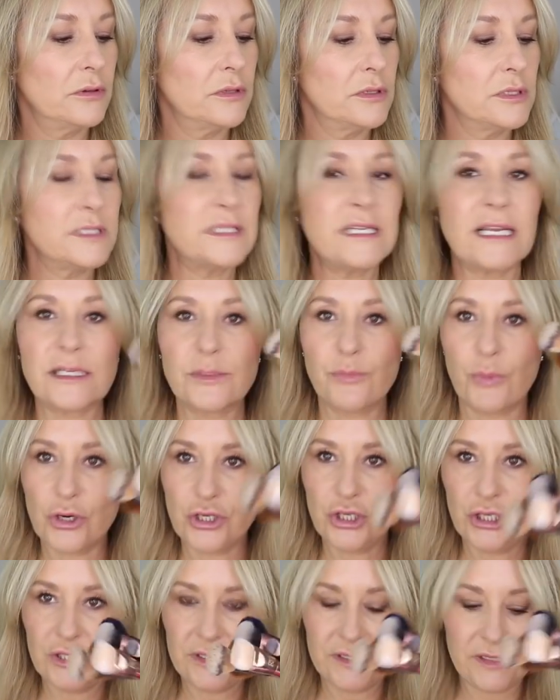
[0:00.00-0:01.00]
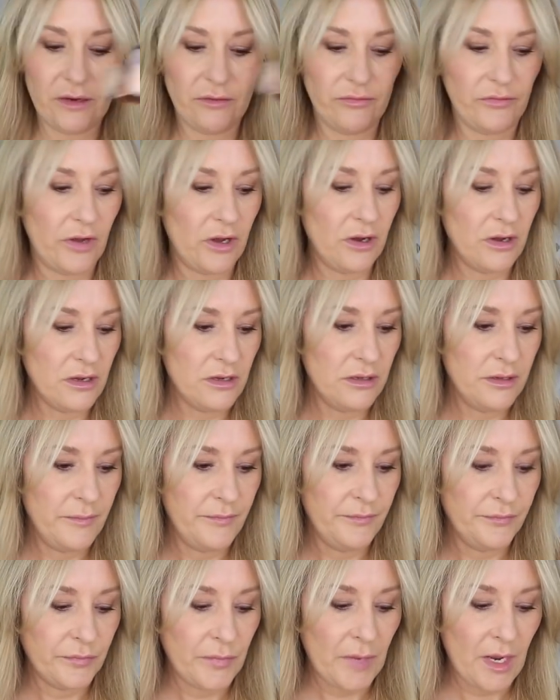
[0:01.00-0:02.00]
6 brushes so far.
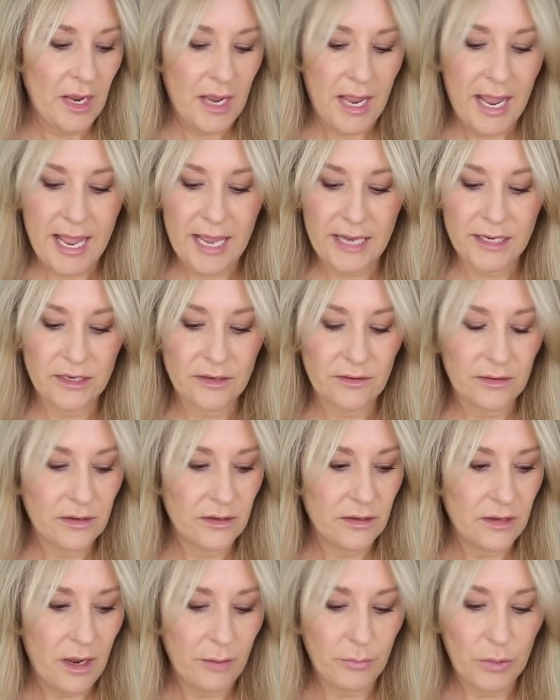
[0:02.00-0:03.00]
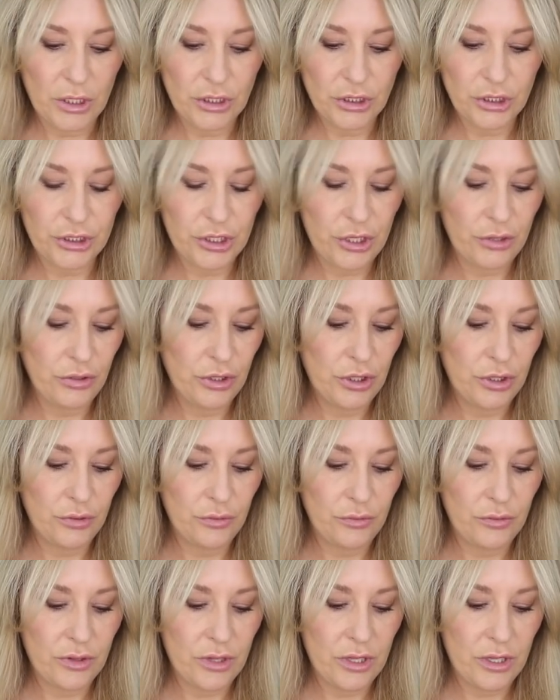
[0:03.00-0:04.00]
And I'm gonna show
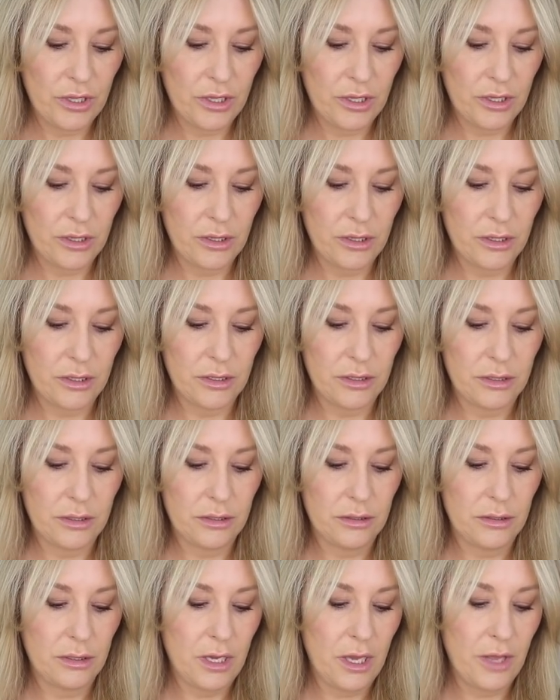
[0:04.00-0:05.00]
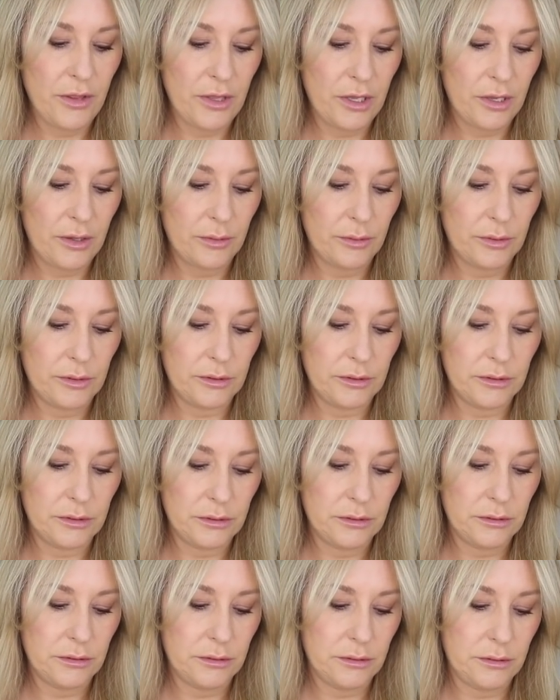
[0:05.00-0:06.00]
you the other
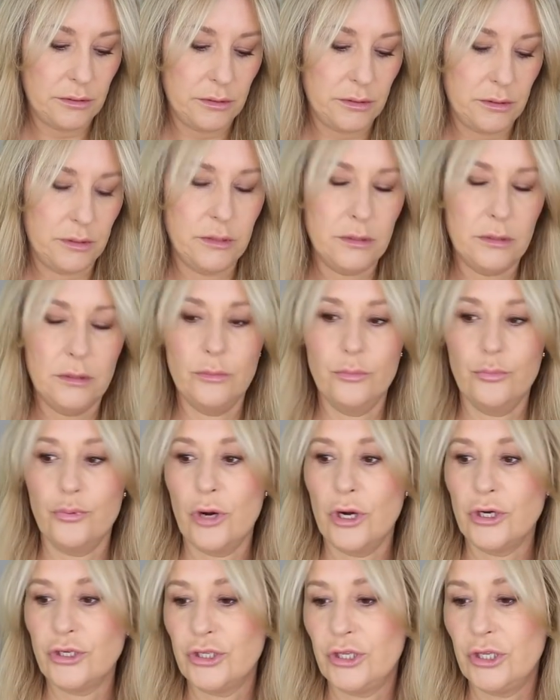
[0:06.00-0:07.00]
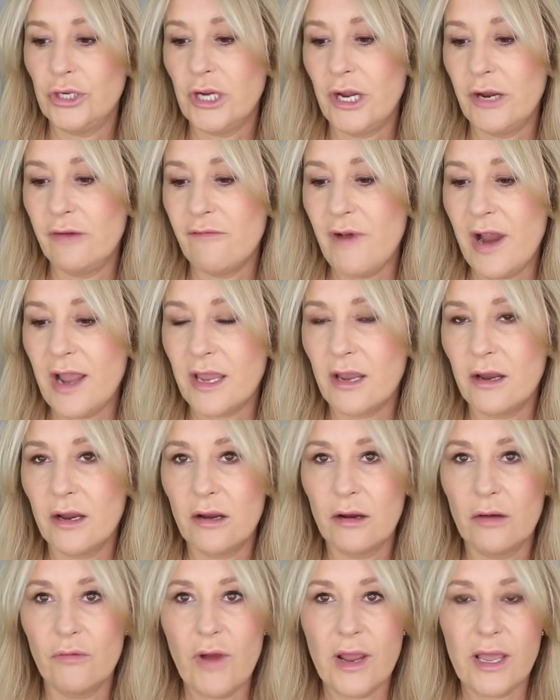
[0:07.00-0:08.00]
brush that I
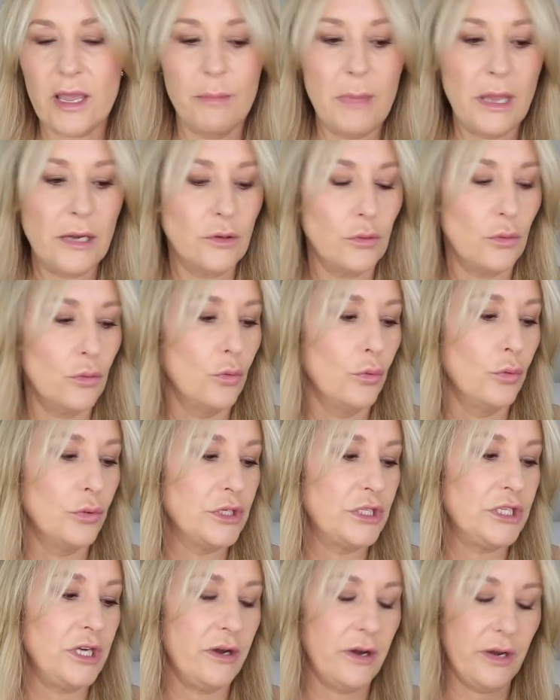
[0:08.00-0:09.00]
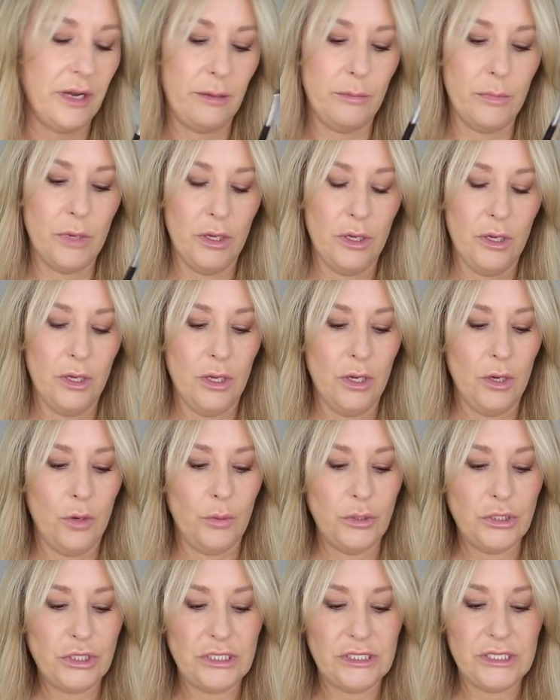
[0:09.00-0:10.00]
recommend all the time,
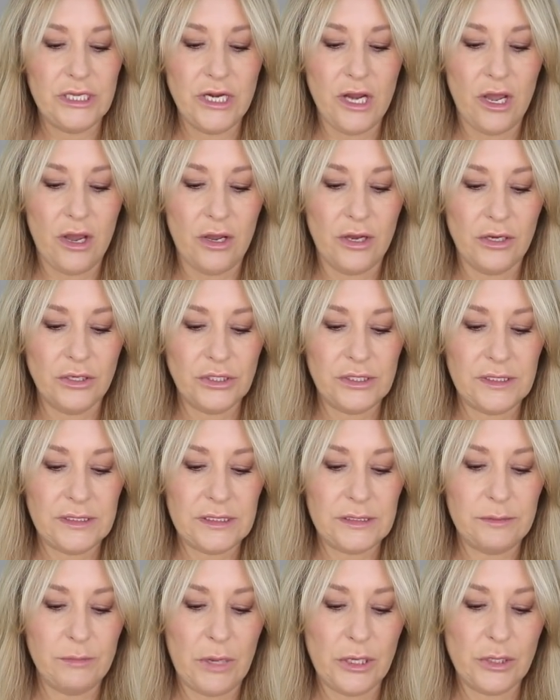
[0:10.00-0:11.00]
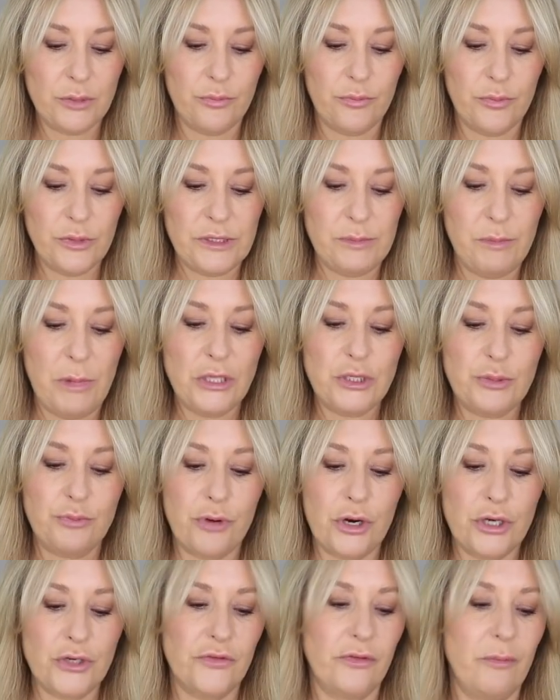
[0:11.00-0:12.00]
which is the NARS smudge
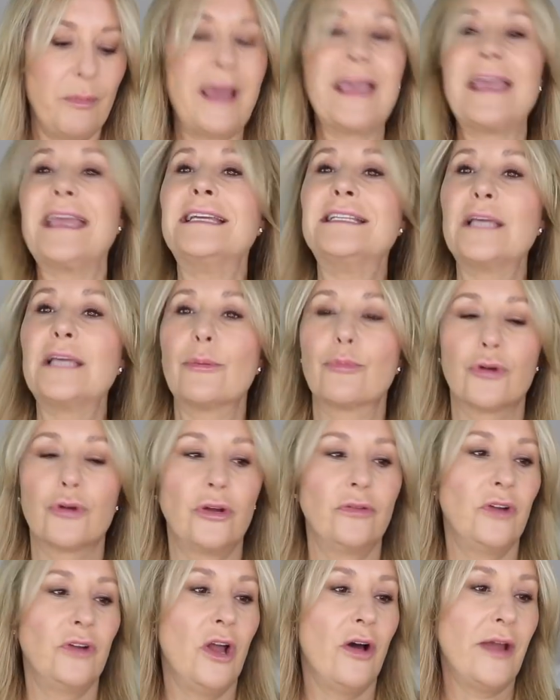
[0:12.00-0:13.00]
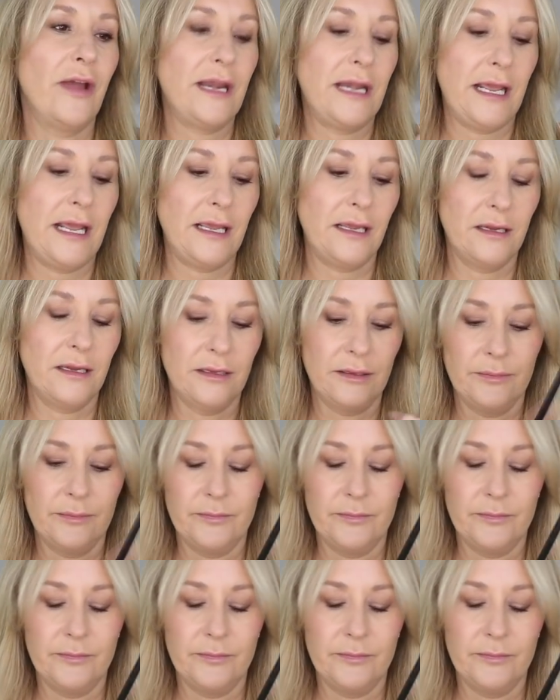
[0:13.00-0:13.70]
brush for my idiot-proof lining.